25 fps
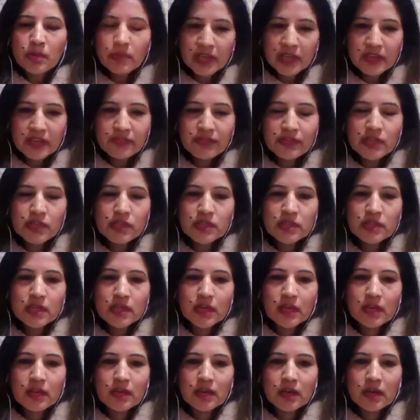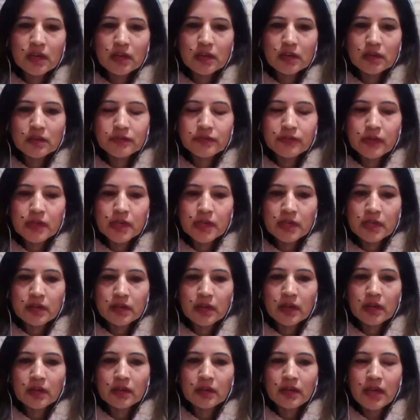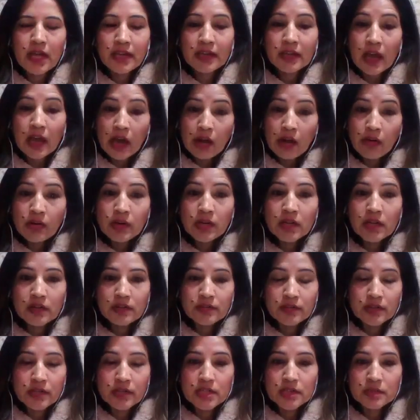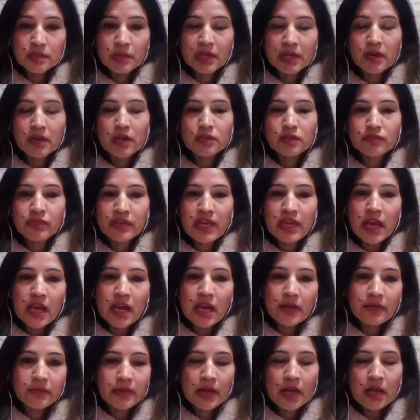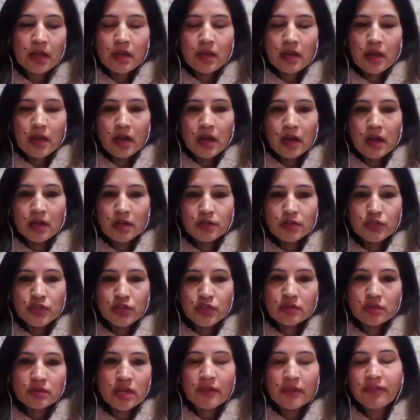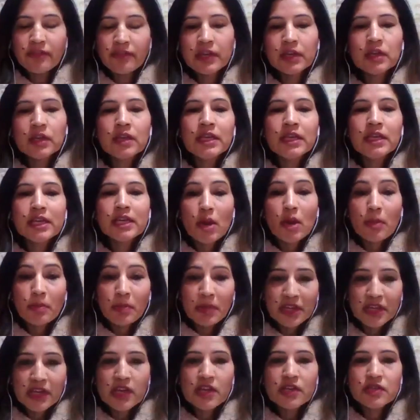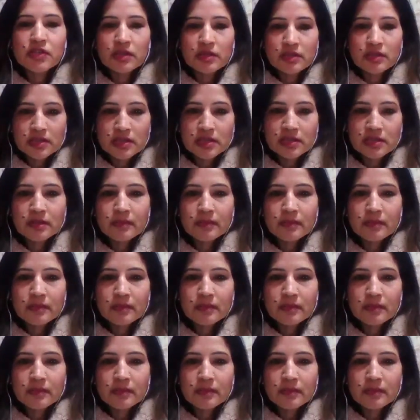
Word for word: beneficial uh, for uh, like our countries because we yes. have uh, geographically complications